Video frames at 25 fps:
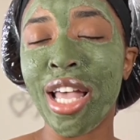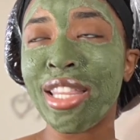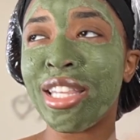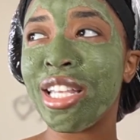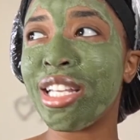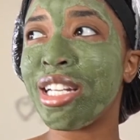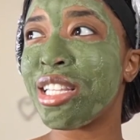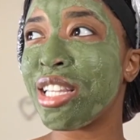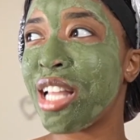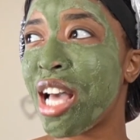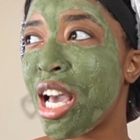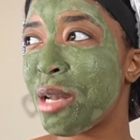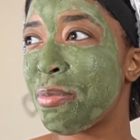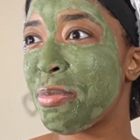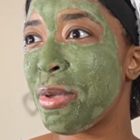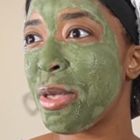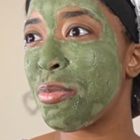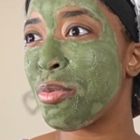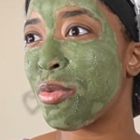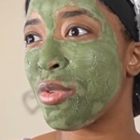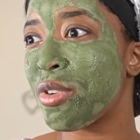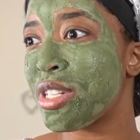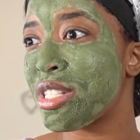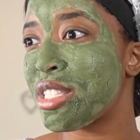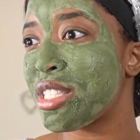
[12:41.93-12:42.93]
And then a lot of
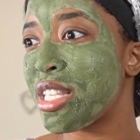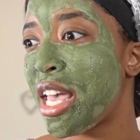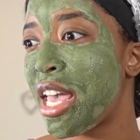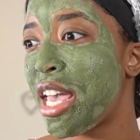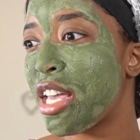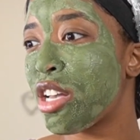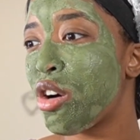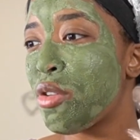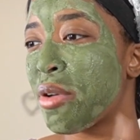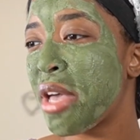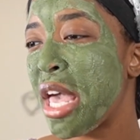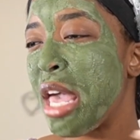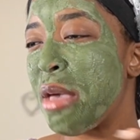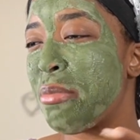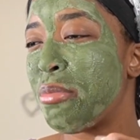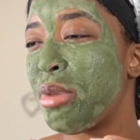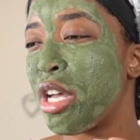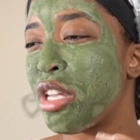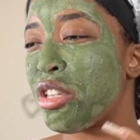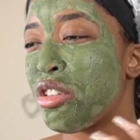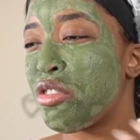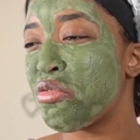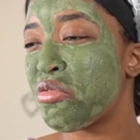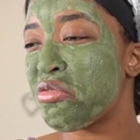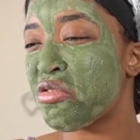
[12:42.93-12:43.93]
people are saying, okay,
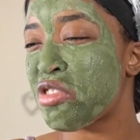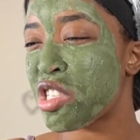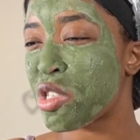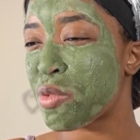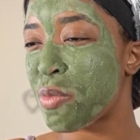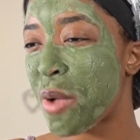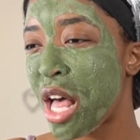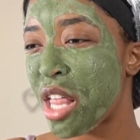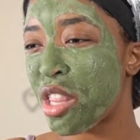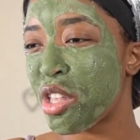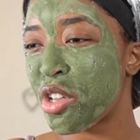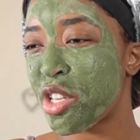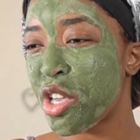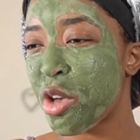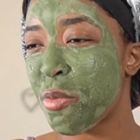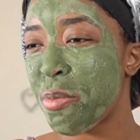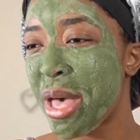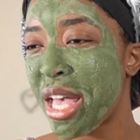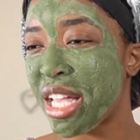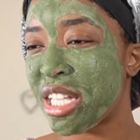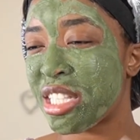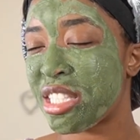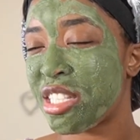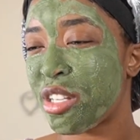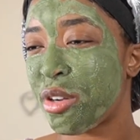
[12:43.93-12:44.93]
but you swallow your
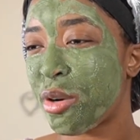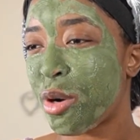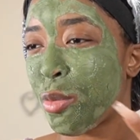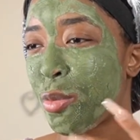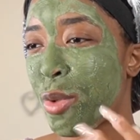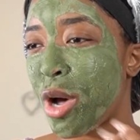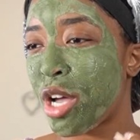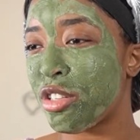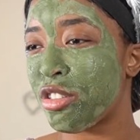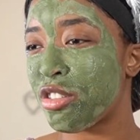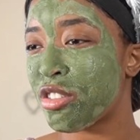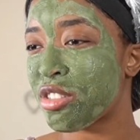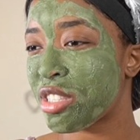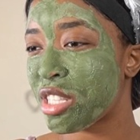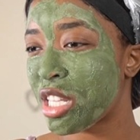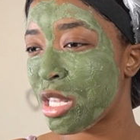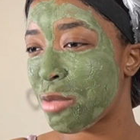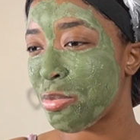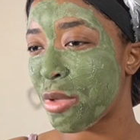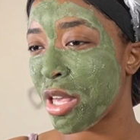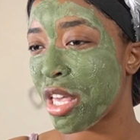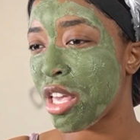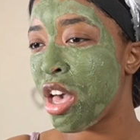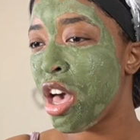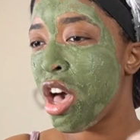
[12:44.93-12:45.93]
bacteria while you're
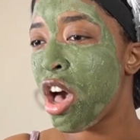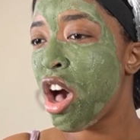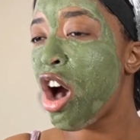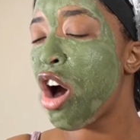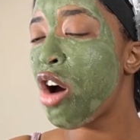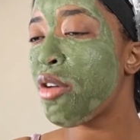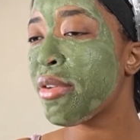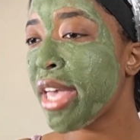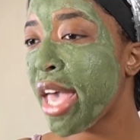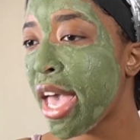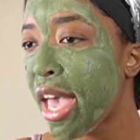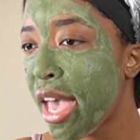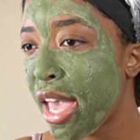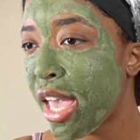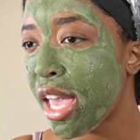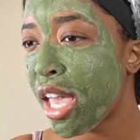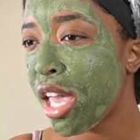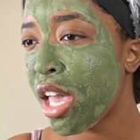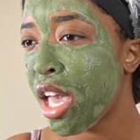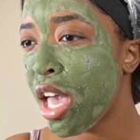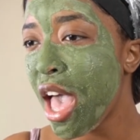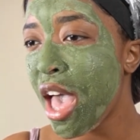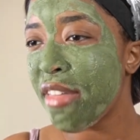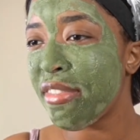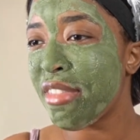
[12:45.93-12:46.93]
sleeping.
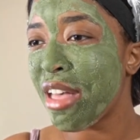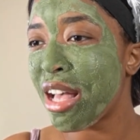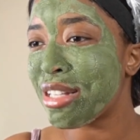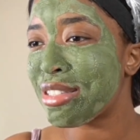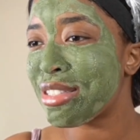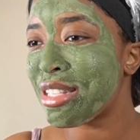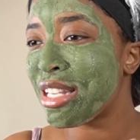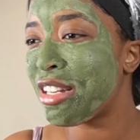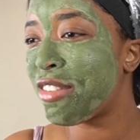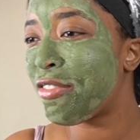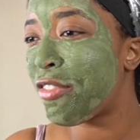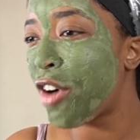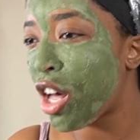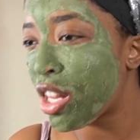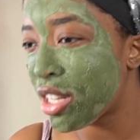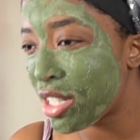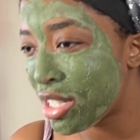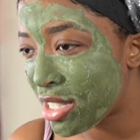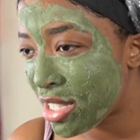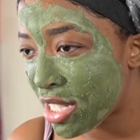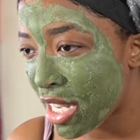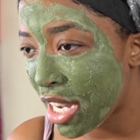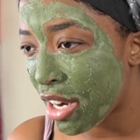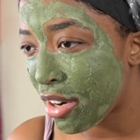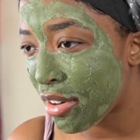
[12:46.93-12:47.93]
Okay, and that's
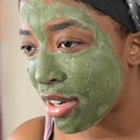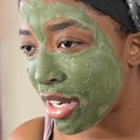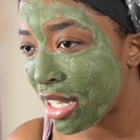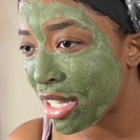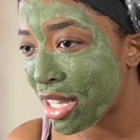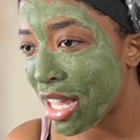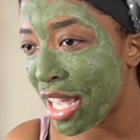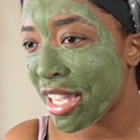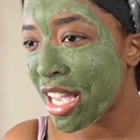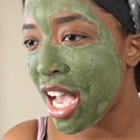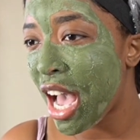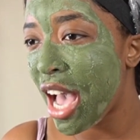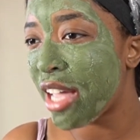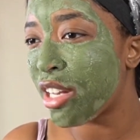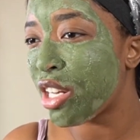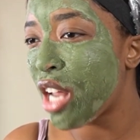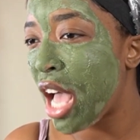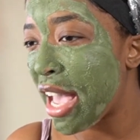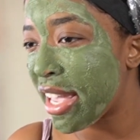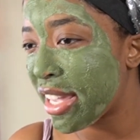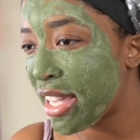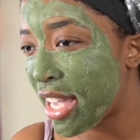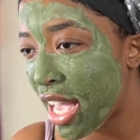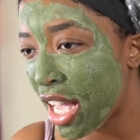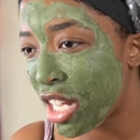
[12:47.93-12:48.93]
involuntary. Like,
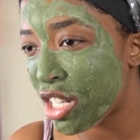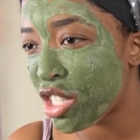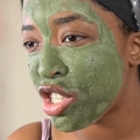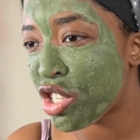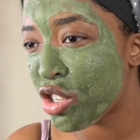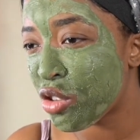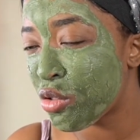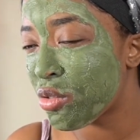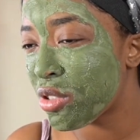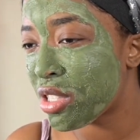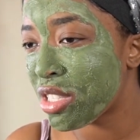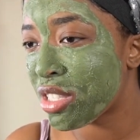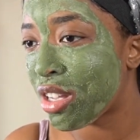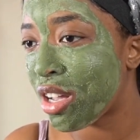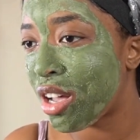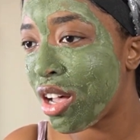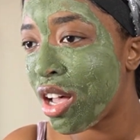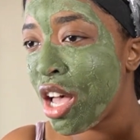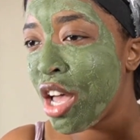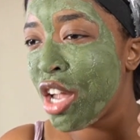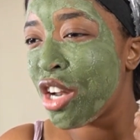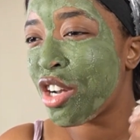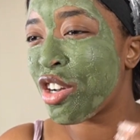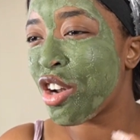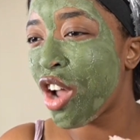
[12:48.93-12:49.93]
I can't choose to
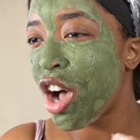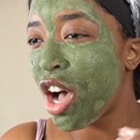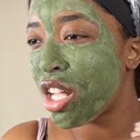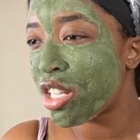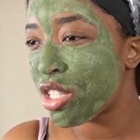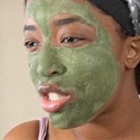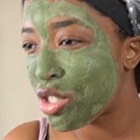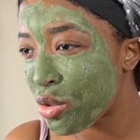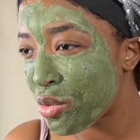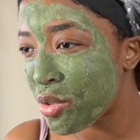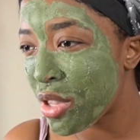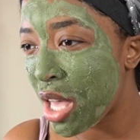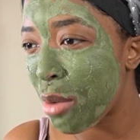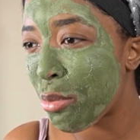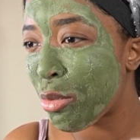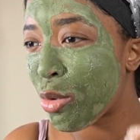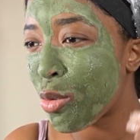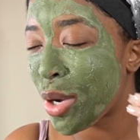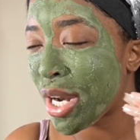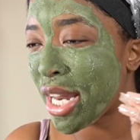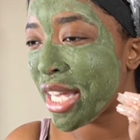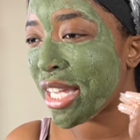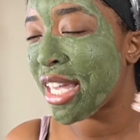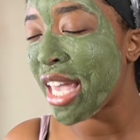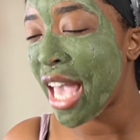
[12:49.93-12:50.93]
not do that. But
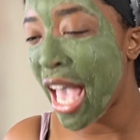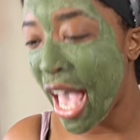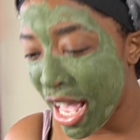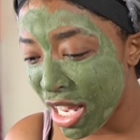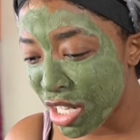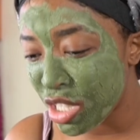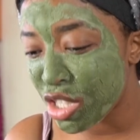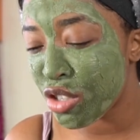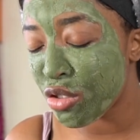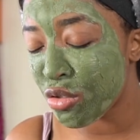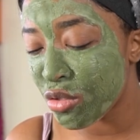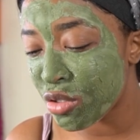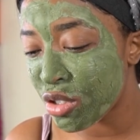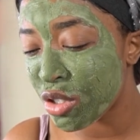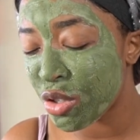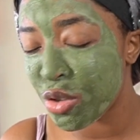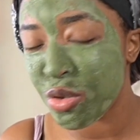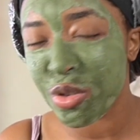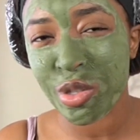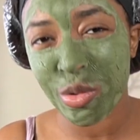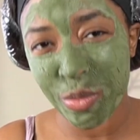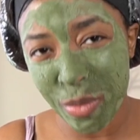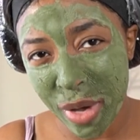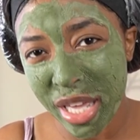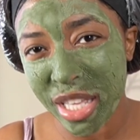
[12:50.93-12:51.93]
what I can choose to do
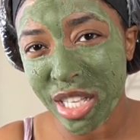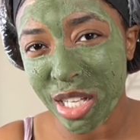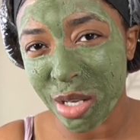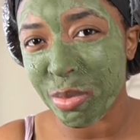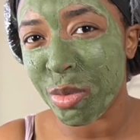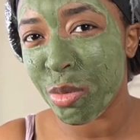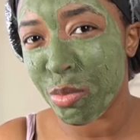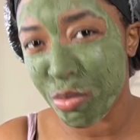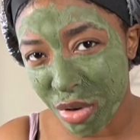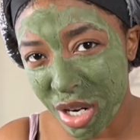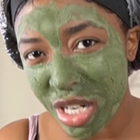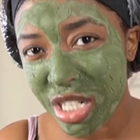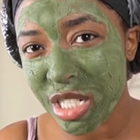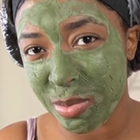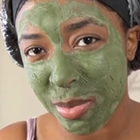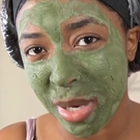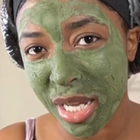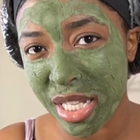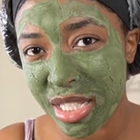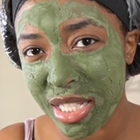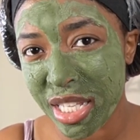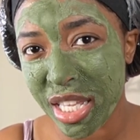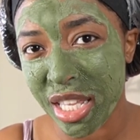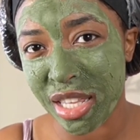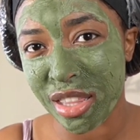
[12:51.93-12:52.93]
is wake up and brush my
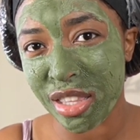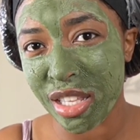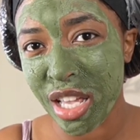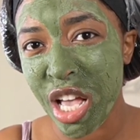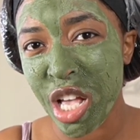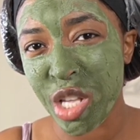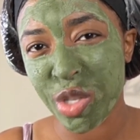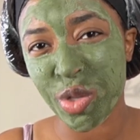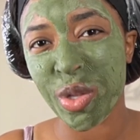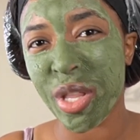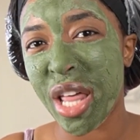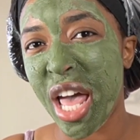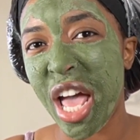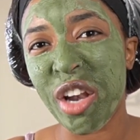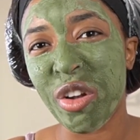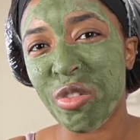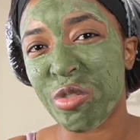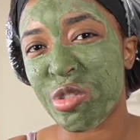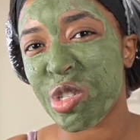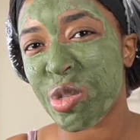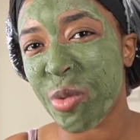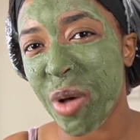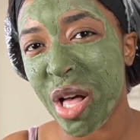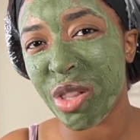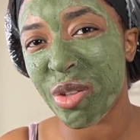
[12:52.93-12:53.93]
teeth so that I don't
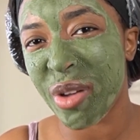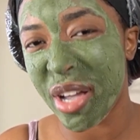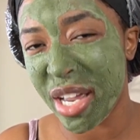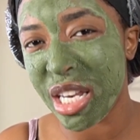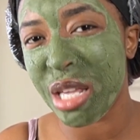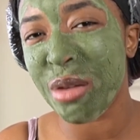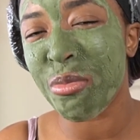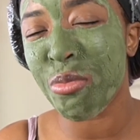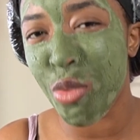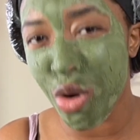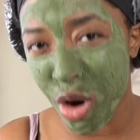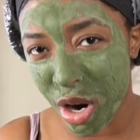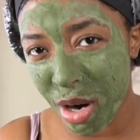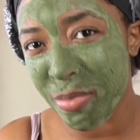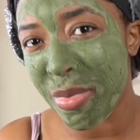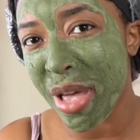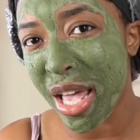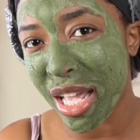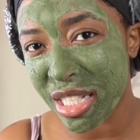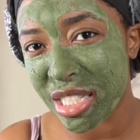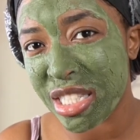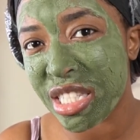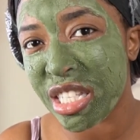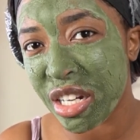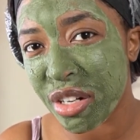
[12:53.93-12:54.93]
swallow any more
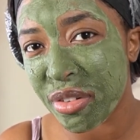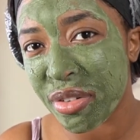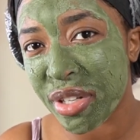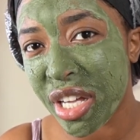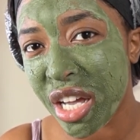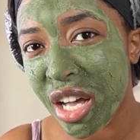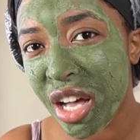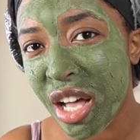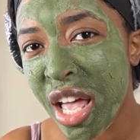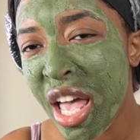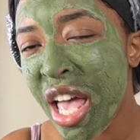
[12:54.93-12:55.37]
bacteria.